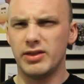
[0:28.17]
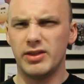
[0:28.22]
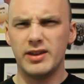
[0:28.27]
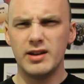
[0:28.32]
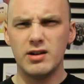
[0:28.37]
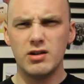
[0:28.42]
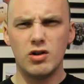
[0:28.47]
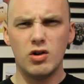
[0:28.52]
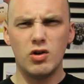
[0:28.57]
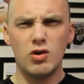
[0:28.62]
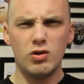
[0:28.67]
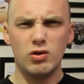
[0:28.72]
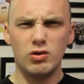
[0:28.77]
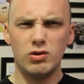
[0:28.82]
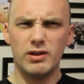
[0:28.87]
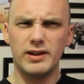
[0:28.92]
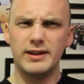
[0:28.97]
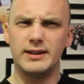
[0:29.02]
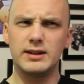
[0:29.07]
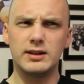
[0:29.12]
they're all
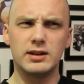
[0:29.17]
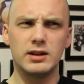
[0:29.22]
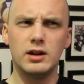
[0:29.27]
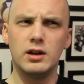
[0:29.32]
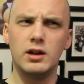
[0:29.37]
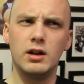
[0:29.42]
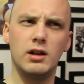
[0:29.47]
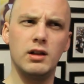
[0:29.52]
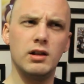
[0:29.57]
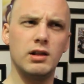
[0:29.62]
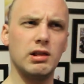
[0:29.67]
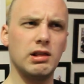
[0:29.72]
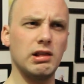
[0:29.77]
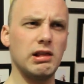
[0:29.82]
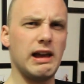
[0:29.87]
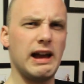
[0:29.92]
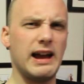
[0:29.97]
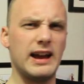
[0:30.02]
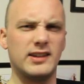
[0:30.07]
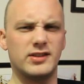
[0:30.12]
like
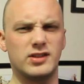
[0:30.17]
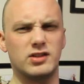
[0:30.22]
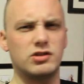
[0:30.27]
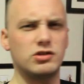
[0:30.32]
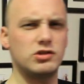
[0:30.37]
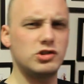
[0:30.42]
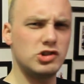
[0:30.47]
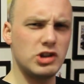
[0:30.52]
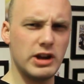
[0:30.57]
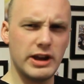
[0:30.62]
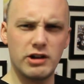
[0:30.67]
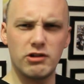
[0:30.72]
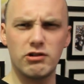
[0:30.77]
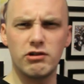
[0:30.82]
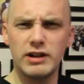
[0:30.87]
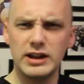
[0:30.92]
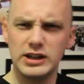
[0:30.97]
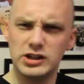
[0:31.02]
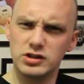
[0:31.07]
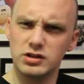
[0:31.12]
last
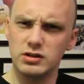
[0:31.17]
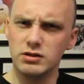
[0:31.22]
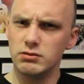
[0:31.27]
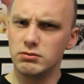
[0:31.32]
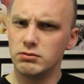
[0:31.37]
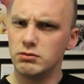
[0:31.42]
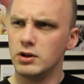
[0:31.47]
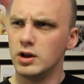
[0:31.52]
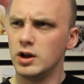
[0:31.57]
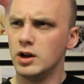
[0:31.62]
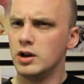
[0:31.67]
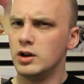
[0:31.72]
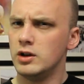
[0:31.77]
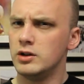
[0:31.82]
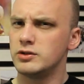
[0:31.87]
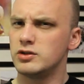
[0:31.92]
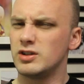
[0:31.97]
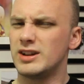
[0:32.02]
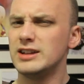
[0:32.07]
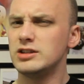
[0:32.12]
generation.
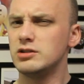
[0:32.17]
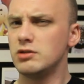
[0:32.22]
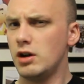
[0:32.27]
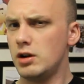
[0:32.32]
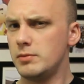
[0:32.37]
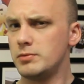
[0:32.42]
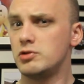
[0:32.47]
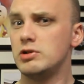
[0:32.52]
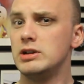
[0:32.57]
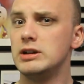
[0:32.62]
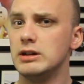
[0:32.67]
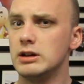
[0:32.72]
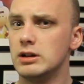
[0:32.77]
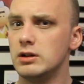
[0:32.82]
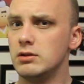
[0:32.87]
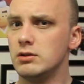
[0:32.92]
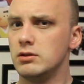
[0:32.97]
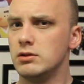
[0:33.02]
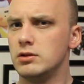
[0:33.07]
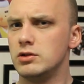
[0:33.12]
So I guess you're
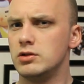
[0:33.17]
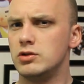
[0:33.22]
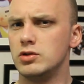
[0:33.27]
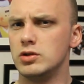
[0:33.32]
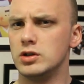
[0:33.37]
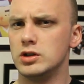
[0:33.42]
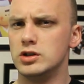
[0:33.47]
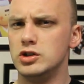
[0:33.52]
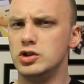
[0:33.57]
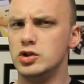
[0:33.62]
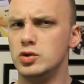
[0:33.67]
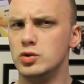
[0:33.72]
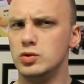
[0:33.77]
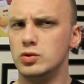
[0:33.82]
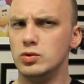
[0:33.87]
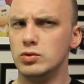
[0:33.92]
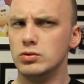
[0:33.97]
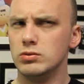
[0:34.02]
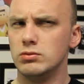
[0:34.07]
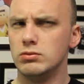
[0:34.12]
upgrading to a
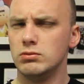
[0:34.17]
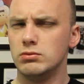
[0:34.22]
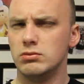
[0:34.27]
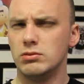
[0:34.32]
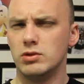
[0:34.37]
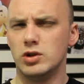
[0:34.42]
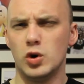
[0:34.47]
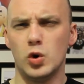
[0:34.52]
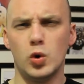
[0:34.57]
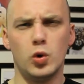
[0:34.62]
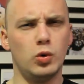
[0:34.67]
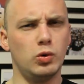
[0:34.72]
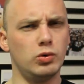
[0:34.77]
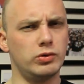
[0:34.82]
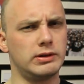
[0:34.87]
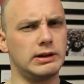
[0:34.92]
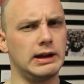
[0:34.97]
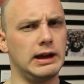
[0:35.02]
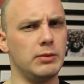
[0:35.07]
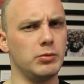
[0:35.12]
new
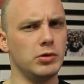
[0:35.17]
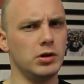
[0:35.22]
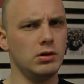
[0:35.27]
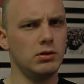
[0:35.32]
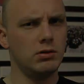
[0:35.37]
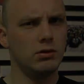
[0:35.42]
old camera.